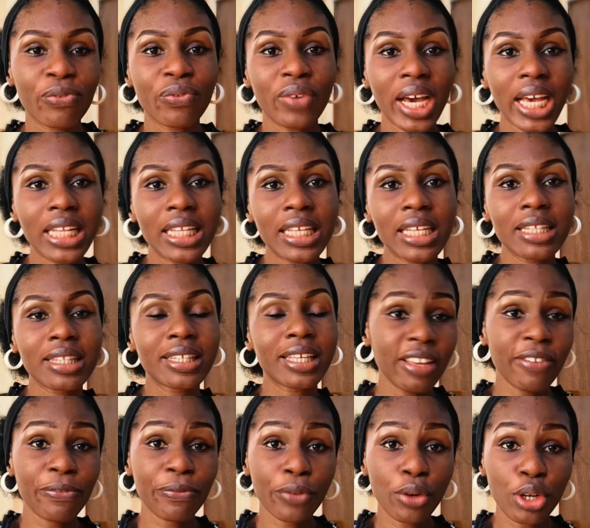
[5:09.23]
finding
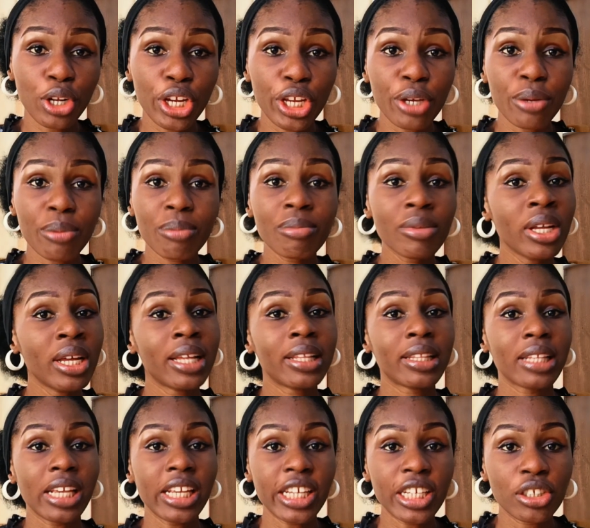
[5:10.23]
the volume,
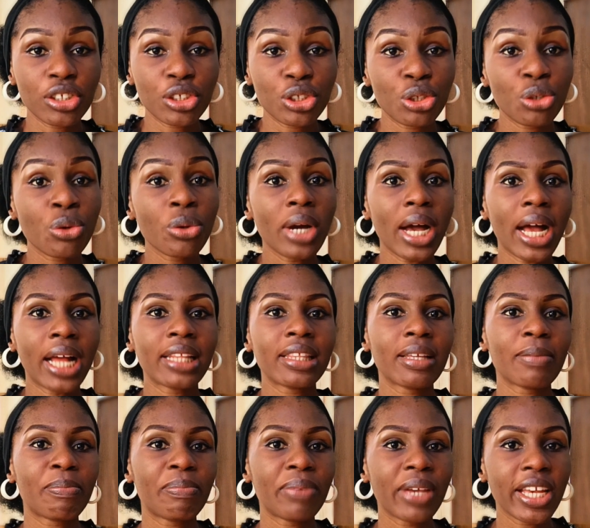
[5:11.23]
the issue, and
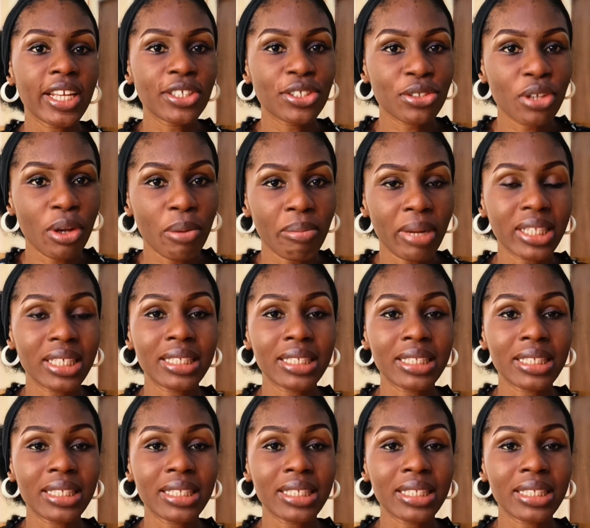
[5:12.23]
the page number.